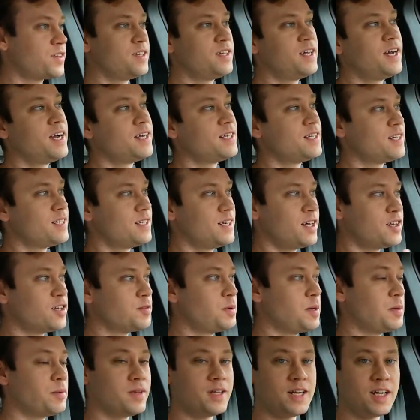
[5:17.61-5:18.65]
than i did and other
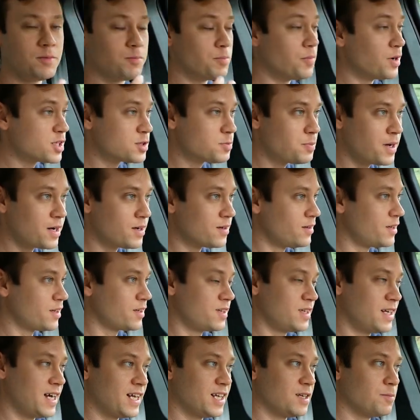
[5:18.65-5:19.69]
people that had much better luck
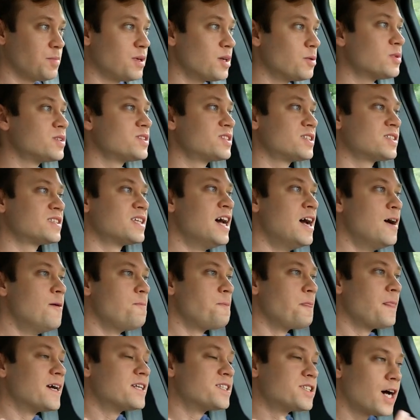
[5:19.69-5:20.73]
than i did but it was just
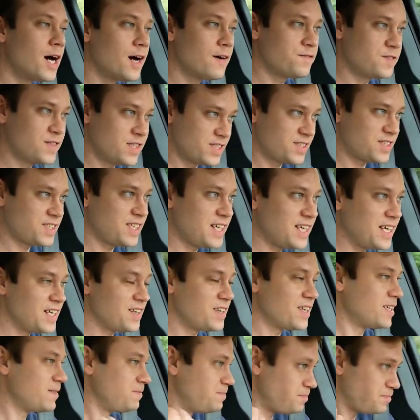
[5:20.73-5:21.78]
tough to see
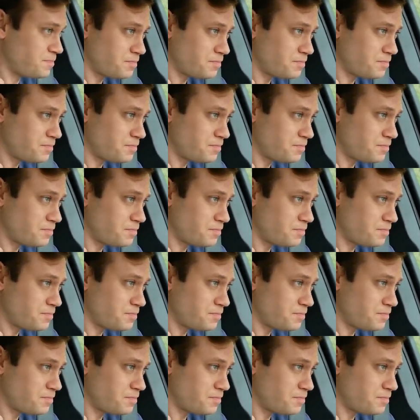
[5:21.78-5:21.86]
that